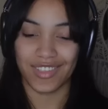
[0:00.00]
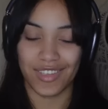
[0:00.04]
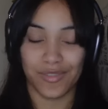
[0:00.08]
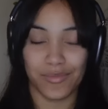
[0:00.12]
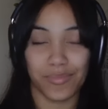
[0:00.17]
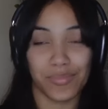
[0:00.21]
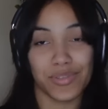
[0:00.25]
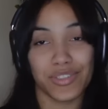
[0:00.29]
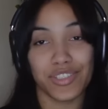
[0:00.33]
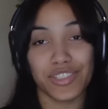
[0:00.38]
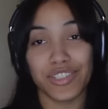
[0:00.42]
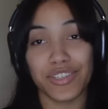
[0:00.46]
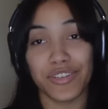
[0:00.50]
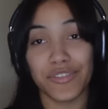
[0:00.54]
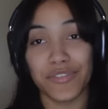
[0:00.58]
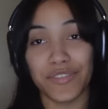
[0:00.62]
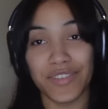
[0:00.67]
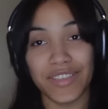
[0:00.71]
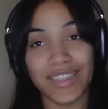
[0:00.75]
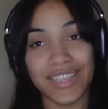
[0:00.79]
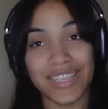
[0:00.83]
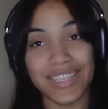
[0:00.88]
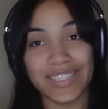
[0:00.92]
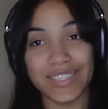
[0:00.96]
Don't push your
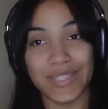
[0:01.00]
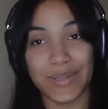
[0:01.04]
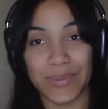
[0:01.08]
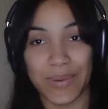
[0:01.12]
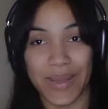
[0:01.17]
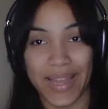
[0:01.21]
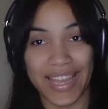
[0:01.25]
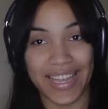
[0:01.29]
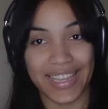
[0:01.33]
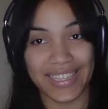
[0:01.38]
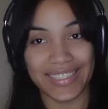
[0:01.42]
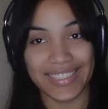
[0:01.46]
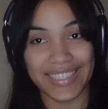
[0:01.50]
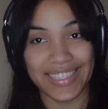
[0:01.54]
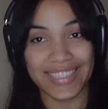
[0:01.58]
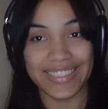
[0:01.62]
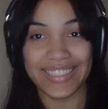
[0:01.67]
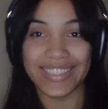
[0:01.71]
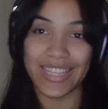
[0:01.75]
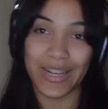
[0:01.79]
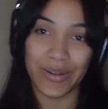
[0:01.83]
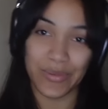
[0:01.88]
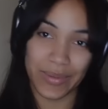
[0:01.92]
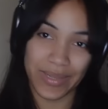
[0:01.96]
feelings away.
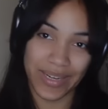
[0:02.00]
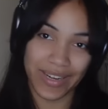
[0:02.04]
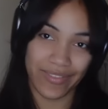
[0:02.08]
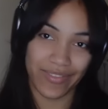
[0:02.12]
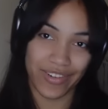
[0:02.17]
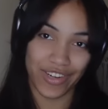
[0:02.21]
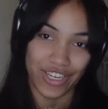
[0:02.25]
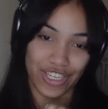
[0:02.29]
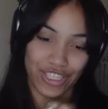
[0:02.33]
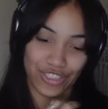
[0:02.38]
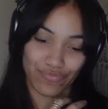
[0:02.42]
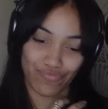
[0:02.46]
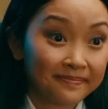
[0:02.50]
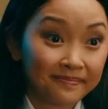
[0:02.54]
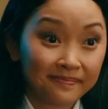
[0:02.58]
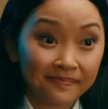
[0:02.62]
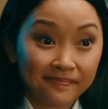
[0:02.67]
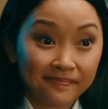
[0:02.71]
It's not whatever.